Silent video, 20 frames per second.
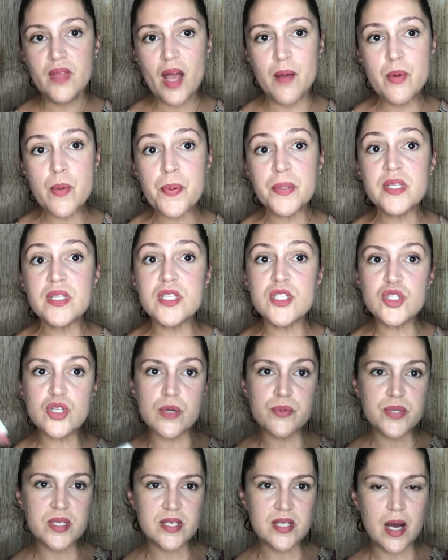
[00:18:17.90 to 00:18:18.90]
I'm gonna put the
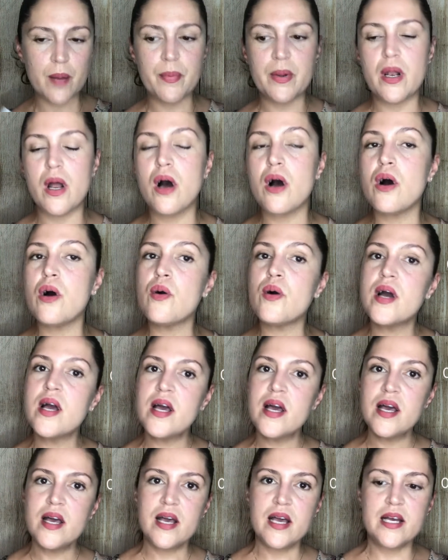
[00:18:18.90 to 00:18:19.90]
descriptions down below.
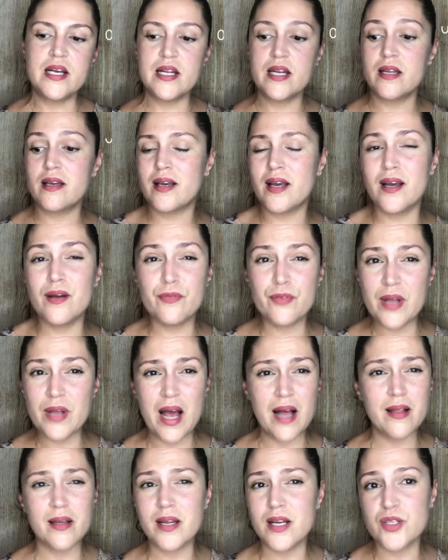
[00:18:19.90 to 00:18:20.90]
In
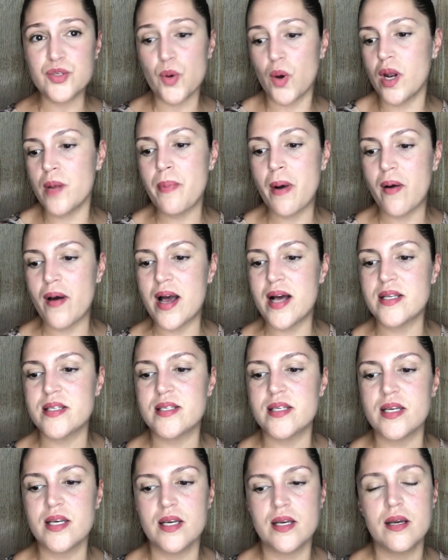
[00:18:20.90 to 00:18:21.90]
reality, it's all about
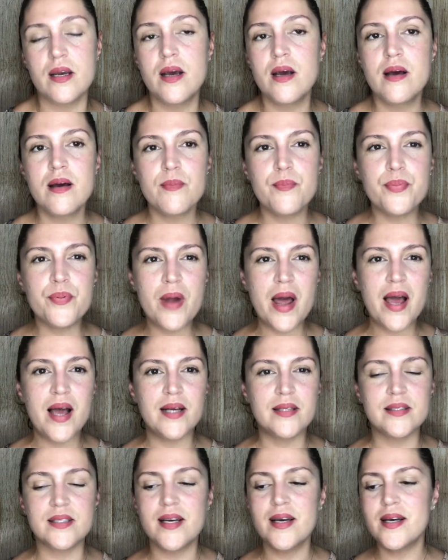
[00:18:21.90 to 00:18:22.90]
Essie
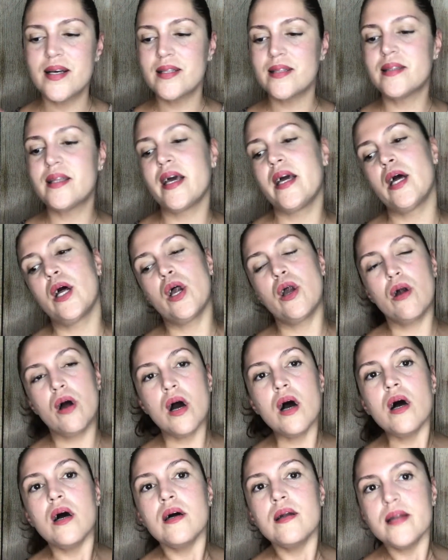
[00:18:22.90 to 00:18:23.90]
brand. Their
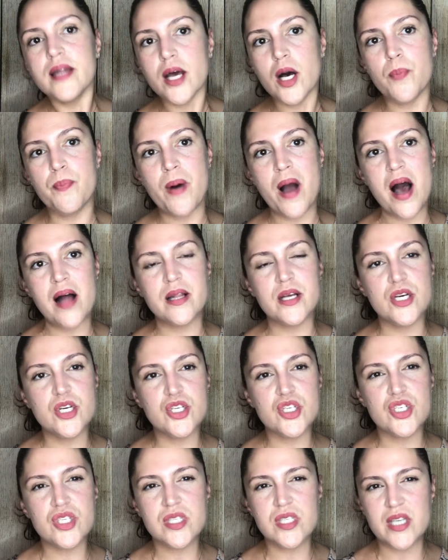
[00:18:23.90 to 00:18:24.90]
uh, nail
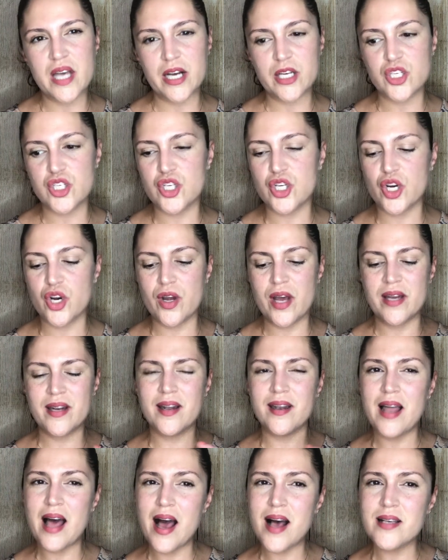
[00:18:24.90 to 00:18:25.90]
polish, texture, and
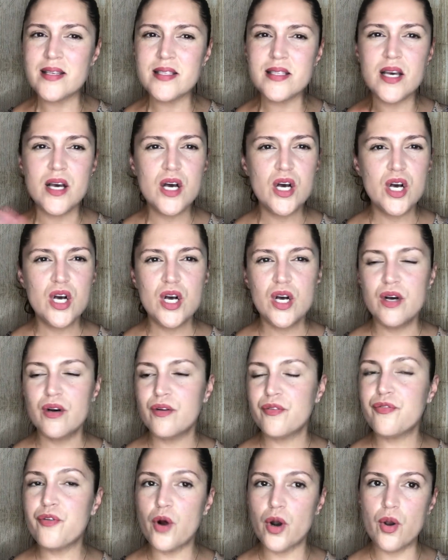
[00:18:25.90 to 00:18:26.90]
it lasts
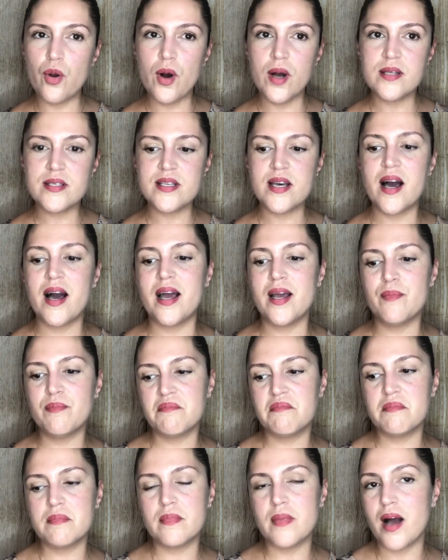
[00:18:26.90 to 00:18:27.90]
for a long time.
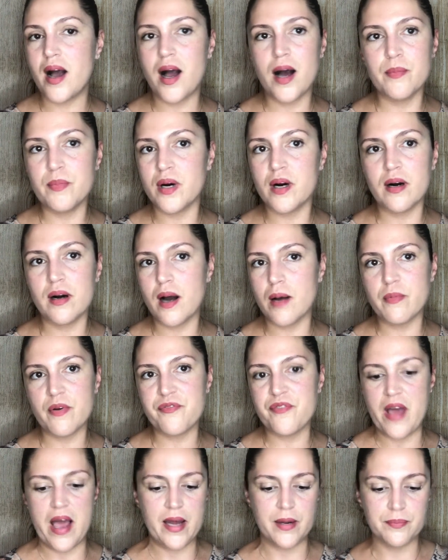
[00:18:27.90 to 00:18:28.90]
I'm a, I'm a
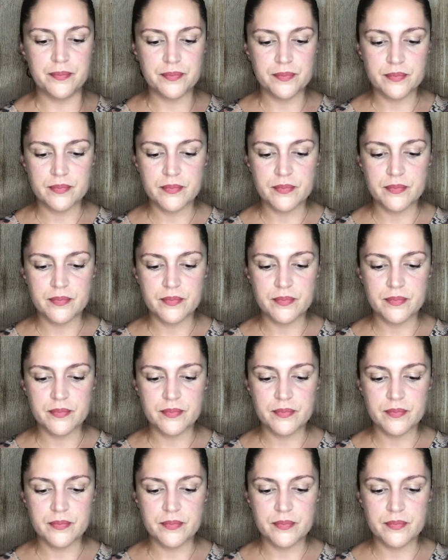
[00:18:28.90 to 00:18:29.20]
fan.